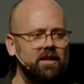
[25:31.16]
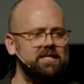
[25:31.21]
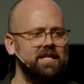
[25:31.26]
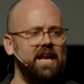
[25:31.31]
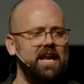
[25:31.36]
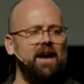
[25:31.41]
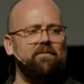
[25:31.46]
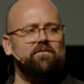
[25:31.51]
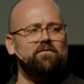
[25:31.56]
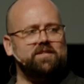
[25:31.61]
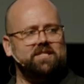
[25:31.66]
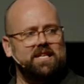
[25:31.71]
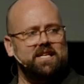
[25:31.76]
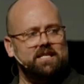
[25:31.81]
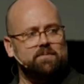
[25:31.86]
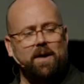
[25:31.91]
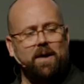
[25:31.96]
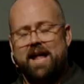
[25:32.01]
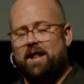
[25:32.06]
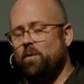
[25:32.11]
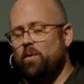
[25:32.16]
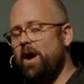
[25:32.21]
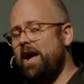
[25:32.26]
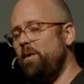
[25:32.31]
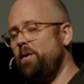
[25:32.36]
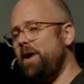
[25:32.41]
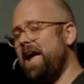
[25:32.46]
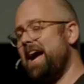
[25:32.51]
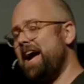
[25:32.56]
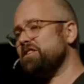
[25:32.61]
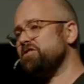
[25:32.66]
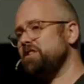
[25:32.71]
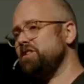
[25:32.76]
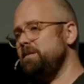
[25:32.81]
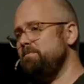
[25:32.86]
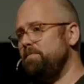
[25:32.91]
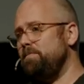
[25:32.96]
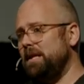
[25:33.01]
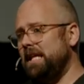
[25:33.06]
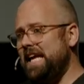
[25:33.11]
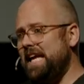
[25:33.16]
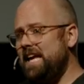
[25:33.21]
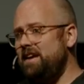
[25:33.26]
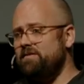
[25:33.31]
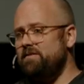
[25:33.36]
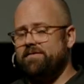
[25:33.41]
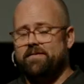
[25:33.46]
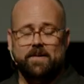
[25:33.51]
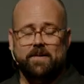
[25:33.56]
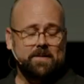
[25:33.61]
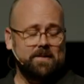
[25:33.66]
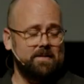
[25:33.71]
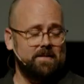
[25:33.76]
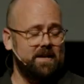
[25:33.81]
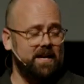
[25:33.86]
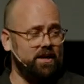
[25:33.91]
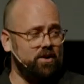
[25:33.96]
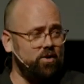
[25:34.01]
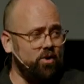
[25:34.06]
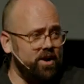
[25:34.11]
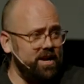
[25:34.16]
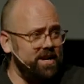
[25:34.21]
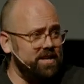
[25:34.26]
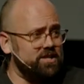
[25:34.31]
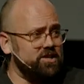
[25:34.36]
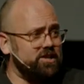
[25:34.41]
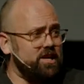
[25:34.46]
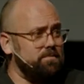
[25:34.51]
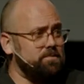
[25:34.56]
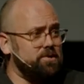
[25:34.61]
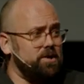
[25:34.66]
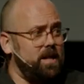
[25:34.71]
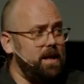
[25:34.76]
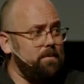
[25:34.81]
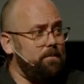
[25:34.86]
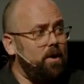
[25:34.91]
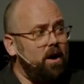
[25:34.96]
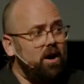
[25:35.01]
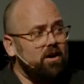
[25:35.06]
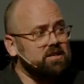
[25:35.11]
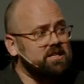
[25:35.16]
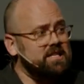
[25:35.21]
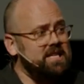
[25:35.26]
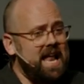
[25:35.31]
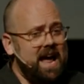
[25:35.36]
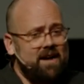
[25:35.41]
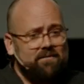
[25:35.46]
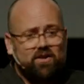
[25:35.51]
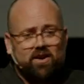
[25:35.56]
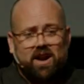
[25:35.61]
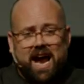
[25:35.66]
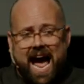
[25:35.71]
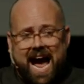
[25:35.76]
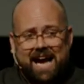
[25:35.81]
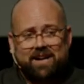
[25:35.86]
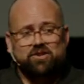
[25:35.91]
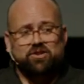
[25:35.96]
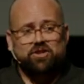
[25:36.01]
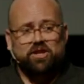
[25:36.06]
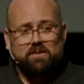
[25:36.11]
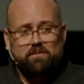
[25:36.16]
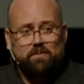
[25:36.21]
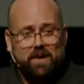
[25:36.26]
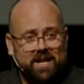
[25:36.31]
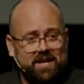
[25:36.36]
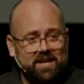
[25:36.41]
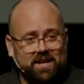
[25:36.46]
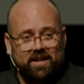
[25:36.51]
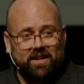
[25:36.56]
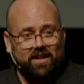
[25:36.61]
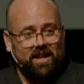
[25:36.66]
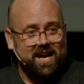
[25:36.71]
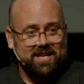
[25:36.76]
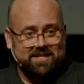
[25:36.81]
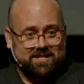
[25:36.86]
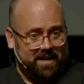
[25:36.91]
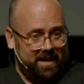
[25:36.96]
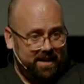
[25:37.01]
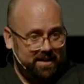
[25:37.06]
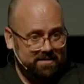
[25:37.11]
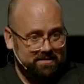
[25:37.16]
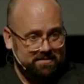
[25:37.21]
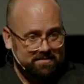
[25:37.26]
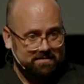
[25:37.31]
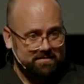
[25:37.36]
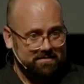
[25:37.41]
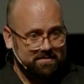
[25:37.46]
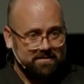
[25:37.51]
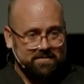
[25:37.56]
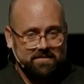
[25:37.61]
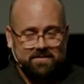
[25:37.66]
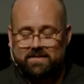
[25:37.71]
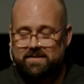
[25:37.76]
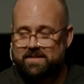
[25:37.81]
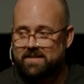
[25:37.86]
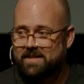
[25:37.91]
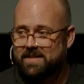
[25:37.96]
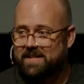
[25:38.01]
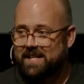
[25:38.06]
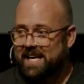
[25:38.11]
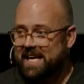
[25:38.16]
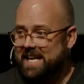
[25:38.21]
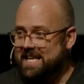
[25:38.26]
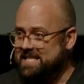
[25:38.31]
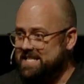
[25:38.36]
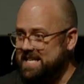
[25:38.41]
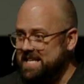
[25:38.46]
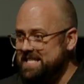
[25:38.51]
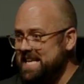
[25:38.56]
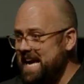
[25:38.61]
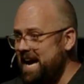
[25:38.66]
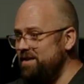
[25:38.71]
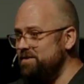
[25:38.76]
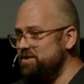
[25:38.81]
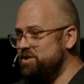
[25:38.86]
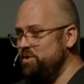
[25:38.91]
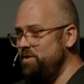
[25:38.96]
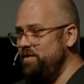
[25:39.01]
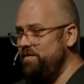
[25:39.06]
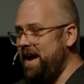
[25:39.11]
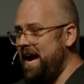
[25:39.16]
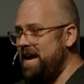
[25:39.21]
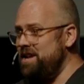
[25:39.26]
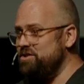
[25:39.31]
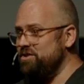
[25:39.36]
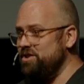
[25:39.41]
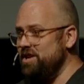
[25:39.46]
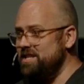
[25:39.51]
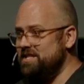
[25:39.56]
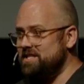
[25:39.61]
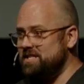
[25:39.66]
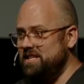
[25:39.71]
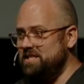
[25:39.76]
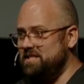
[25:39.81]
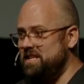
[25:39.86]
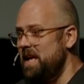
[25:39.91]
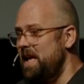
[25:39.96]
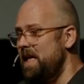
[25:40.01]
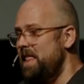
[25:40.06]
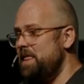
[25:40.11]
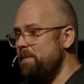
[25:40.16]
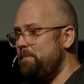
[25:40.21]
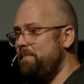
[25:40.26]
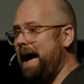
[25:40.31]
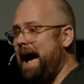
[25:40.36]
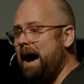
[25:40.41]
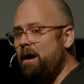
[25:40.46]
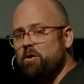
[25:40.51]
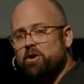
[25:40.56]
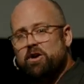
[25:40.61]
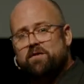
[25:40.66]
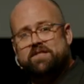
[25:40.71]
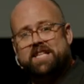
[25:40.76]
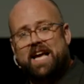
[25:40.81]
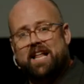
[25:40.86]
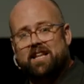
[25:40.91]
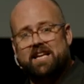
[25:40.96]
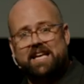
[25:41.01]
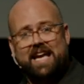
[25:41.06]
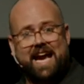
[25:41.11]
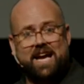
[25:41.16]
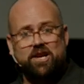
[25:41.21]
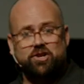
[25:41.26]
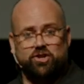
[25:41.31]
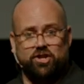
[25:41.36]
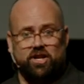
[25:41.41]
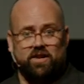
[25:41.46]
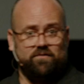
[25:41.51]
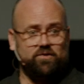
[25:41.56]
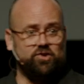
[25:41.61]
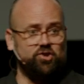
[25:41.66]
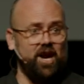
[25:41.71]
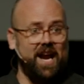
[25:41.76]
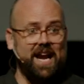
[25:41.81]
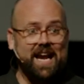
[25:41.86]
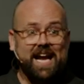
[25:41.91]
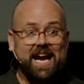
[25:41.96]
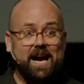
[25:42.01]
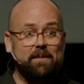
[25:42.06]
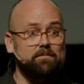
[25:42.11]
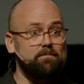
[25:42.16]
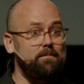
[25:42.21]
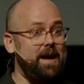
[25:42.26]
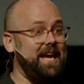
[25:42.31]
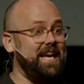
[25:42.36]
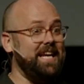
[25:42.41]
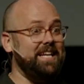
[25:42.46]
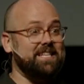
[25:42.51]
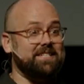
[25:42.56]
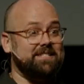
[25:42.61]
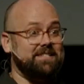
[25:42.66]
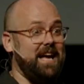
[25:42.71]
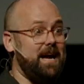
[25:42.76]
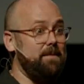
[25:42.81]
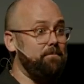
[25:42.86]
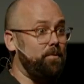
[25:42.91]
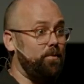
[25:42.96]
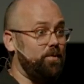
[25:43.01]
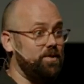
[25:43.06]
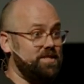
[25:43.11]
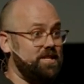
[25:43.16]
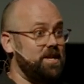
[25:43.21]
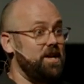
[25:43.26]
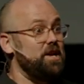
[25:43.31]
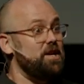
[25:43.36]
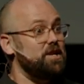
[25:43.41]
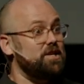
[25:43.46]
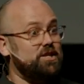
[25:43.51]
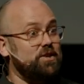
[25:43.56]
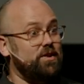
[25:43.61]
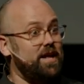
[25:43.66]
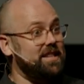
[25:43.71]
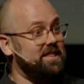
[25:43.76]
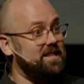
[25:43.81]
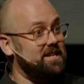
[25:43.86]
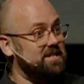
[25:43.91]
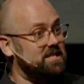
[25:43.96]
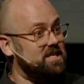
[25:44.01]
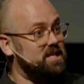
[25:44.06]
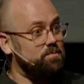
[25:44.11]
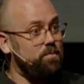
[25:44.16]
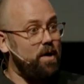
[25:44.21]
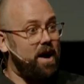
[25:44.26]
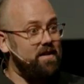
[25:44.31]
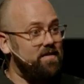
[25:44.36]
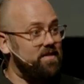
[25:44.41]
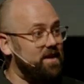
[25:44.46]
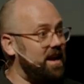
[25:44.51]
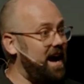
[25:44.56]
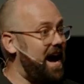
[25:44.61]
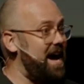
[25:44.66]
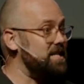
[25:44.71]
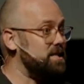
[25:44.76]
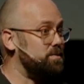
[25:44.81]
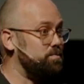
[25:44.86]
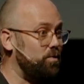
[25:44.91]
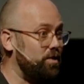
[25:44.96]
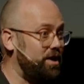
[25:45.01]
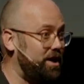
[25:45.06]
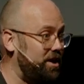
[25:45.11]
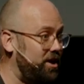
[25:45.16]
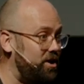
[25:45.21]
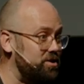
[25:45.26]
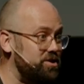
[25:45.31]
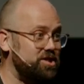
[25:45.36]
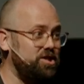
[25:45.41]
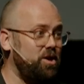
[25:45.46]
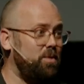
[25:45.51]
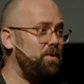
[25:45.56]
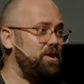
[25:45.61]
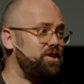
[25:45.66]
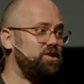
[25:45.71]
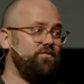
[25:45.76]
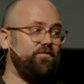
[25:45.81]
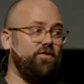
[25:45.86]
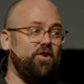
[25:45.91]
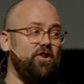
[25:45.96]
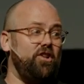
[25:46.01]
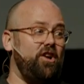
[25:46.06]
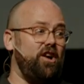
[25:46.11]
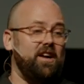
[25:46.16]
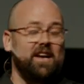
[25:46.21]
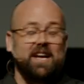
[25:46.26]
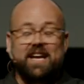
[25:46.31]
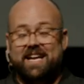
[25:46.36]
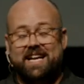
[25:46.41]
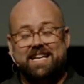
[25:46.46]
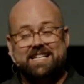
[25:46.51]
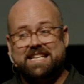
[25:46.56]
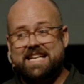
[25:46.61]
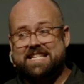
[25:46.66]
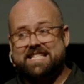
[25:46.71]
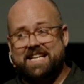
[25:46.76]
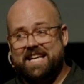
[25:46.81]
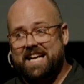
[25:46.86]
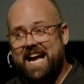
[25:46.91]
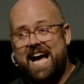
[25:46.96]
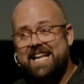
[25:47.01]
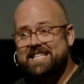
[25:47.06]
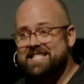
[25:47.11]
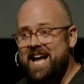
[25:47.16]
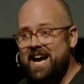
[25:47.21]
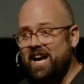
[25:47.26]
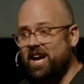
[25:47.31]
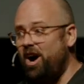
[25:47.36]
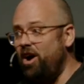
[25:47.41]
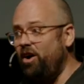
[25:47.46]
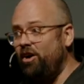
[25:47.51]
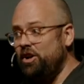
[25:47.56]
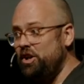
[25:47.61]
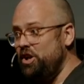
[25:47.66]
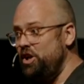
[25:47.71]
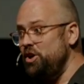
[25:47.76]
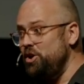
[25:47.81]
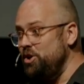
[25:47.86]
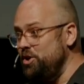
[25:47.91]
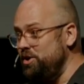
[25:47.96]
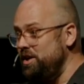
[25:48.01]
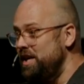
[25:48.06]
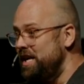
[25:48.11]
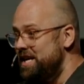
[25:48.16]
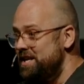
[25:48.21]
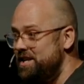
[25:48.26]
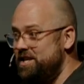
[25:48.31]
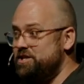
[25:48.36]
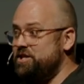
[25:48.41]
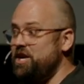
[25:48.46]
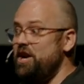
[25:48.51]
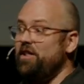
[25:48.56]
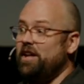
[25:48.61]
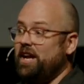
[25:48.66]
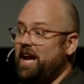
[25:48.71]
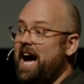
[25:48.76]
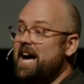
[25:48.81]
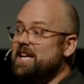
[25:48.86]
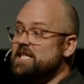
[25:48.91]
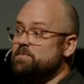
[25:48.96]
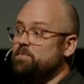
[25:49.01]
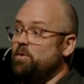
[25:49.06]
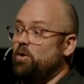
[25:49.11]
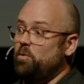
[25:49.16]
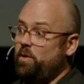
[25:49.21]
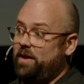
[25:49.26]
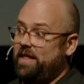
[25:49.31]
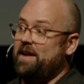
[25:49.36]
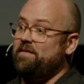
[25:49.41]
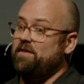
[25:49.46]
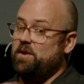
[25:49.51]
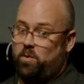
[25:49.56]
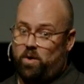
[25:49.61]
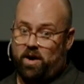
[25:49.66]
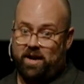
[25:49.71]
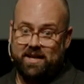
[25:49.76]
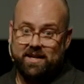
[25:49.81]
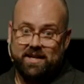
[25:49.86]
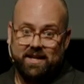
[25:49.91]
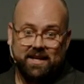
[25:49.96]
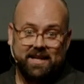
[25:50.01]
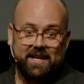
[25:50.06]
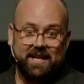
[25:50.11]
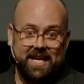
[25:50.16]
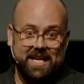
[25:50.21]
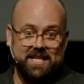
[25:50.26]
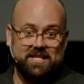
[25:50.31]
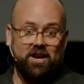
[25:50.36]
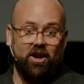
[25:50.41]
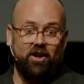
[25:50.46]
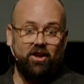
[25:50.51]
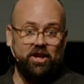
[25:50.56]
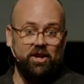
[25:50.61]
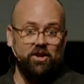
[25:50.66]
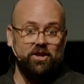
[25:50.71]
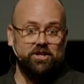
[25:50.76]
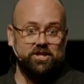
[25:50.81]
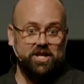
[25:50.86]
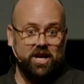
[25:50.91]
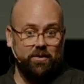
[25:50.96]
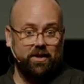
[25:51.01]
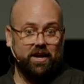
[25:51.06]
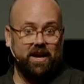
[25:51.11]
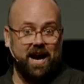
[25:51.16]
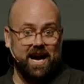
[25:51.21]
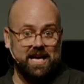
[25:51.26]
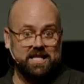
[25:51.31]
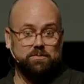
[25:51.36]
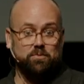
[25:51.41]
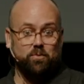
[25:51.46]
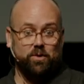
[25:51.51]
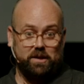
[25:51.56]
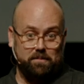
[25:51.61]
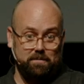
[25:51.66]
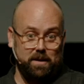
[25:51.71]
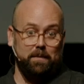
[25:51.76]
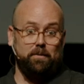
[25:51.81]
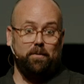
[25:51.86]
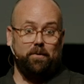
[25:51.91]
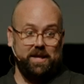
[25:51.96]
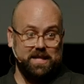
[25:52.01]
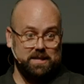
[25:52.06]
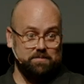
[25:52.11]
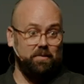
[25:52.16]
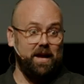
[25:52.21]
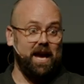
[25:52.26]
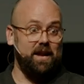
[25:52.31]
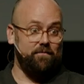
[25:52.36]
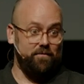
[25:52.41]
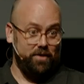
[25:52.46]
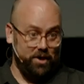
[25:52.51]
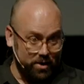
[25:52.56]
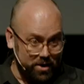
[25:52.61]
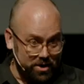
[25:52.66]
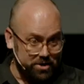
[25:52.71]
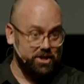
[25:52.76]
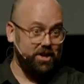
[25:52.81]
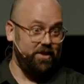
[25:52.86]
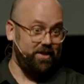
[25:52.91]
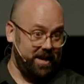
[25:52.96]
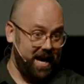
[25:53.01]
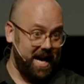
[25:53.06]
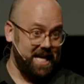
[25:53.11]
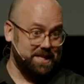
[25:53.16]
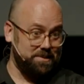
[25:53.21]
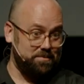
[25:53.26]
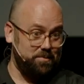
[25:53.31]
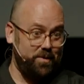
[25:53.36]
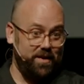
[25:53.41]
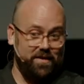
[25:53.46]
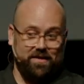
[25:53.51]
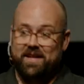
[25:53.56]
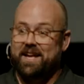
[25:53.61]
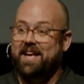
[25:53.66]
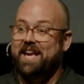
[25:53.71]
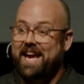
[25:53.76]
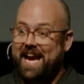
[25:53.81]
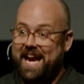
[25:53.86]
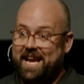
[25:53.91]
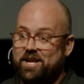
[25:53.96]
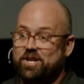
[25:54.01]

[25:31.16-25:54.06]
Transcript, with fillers: is in Ephesus, by the way, we actually believe, according to Scripture, that Paul's never actually been to Colossae. He sent out two evangelists. It's the power of delegation, of training up, making disciples, so that the spread of the gospel can go so much further. Because listen, God's not calling you to share the gospel with everyone, He's calling you to share the gospel with the people He's planned for you to share the gospel with and